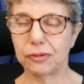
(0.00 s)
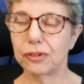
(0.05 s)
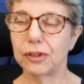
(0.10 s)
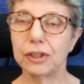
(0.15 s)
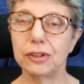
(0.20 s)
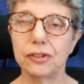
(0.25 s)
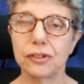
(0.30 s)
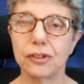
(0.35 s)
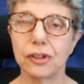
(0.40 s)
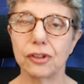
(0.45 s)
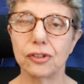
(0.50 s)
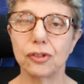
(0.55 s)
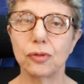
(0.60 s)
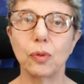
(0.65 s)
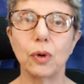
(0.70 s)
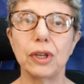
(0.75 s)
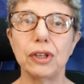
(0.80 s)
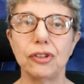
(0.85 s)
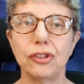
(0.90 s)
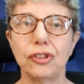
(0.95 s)
for instance,
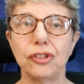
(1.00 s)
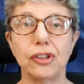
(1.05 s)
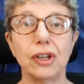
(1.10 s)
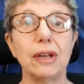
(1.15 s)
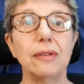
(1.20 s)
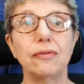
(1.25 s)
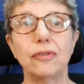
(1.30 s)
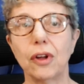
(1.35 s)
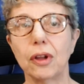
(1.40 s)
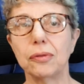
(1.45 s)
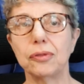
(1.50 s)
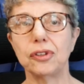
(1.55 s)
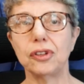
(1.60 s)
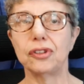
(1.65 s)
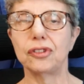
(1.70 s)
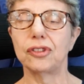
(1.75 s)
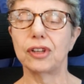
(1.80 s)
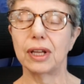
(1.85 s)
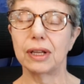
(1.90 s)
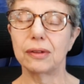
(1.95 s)
which involves
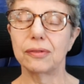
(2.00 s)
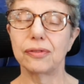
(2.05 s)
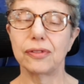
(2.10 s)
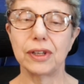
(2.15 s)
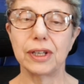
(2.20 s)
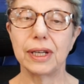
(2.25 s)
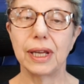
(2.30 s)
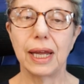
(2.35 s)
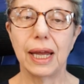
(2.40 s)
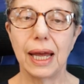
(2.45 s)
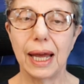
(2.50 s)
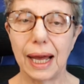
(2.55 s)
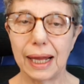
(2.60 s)
itself in